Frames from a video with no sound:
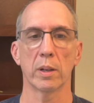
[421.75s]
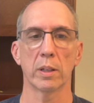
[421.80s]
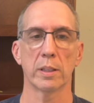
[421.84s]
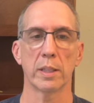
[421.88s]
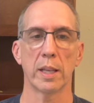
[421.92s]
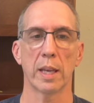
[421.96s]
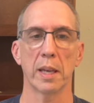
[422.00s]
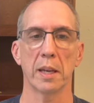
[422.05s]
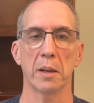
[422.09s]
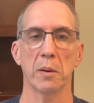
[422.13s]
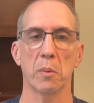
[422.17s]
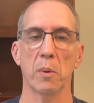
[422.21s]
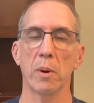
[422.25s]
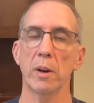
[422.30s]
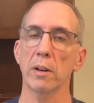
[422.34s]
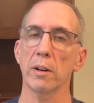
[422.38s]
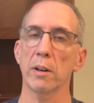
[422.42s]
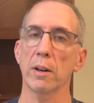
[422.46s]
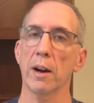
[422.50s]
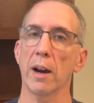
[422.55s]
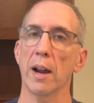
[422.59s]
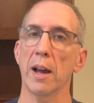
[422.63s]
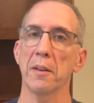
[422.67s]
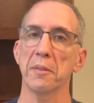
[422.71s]
to take a
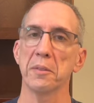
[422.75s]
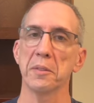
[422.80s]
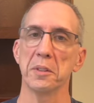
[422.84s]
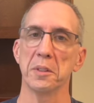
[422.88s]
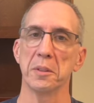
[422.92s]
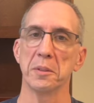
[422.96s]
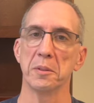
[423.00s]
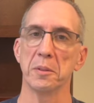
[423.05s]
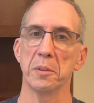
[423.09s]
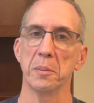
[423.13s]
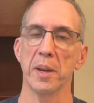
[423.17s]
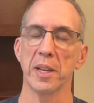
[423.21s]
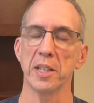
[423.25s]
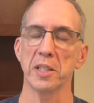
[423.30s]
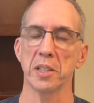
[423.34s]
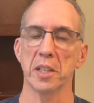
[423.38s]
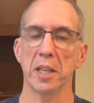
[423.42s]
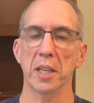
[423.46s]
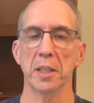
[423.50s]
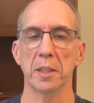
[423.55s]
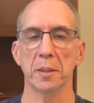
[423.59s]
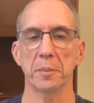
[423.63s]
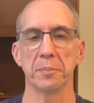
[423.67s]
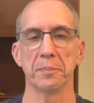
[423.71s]
watercraft to Magic
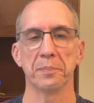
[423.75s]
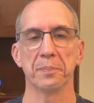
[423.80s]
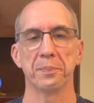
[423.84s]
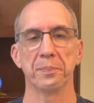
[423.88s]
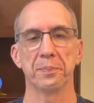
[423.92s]
Kingdom.